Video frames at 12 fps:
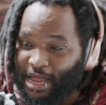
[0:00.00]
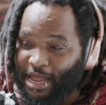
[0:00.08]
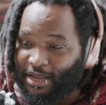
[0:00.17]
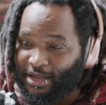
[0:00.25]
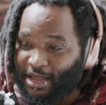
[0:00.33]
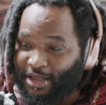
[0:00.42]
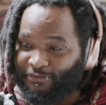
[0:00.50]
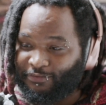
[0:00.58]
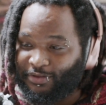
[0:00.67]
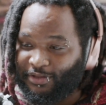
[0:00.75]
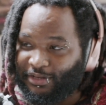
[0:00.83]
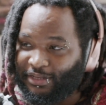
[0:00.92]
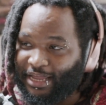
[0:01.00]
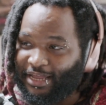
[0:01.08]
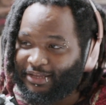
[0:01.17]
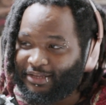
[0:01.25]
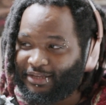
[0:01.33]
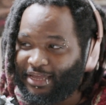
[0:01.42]
I feel
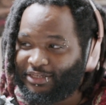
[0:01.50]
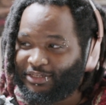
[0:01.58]
like it's